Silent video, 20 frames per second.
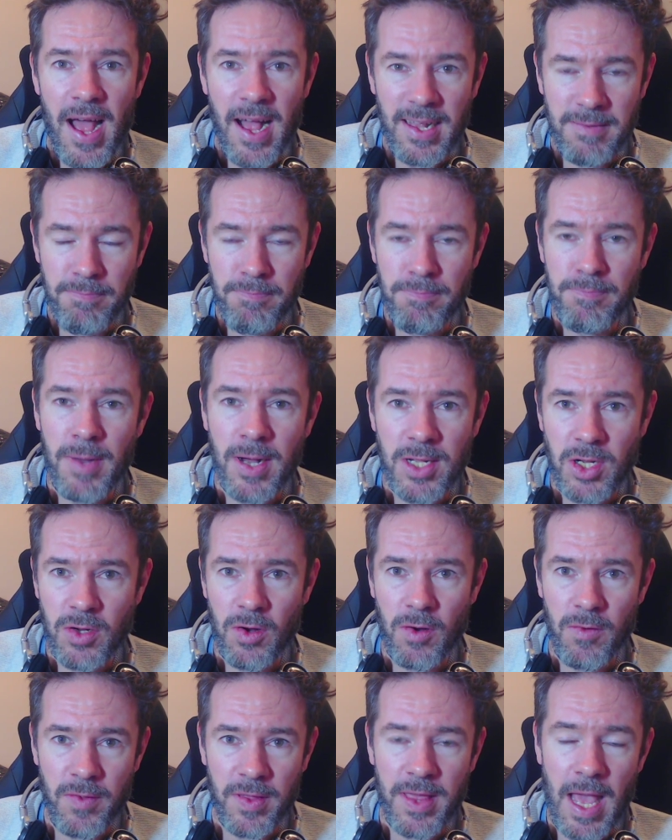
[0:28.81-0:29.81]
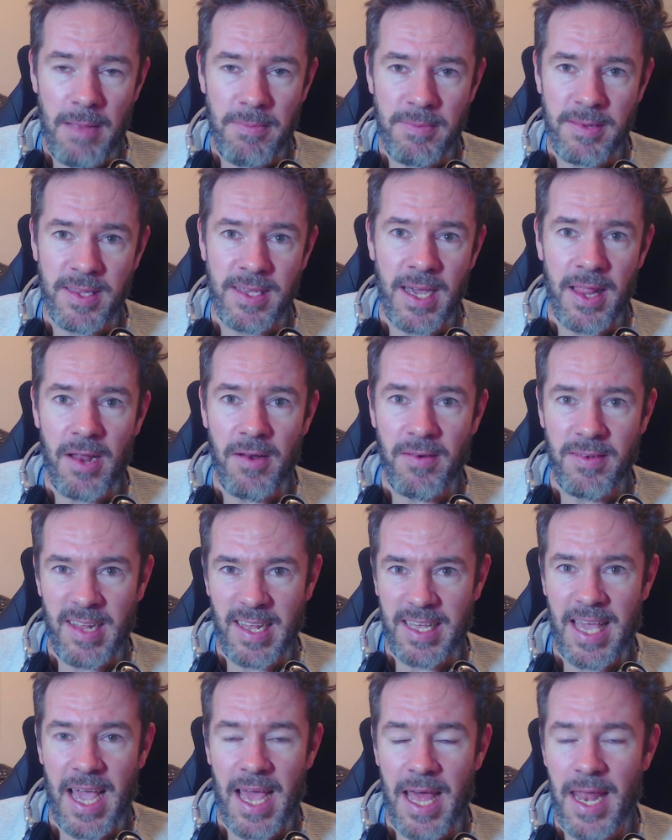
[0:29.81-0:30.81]
as much of the game together as
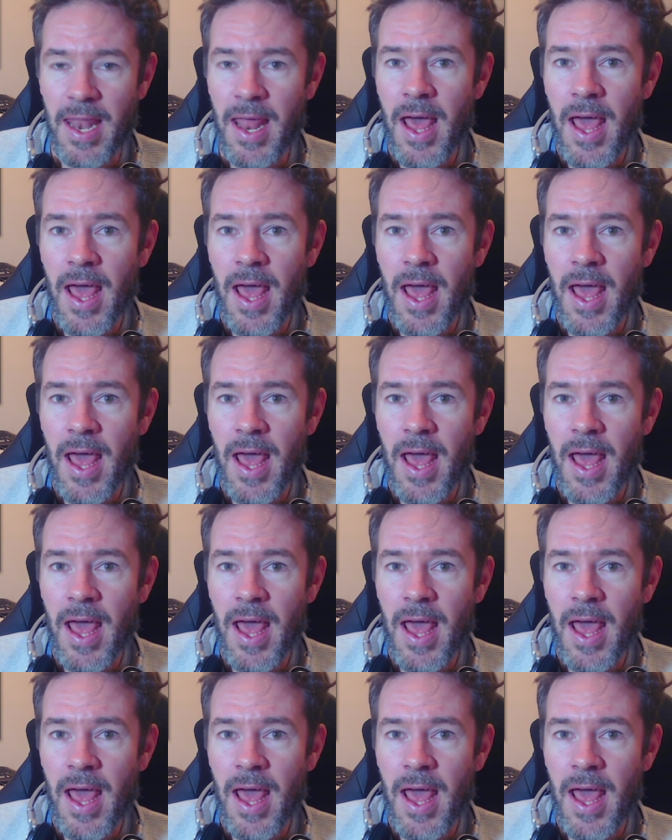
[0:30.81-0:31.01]
I can